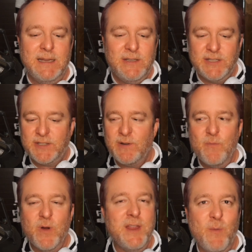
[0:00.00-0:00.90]
Just
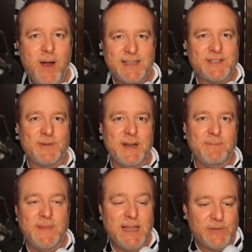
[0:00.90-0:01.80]
stream where you want to
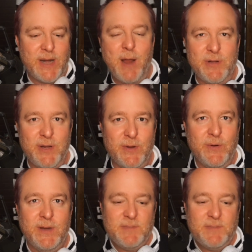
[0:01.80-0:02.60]
stream. That's what I would do.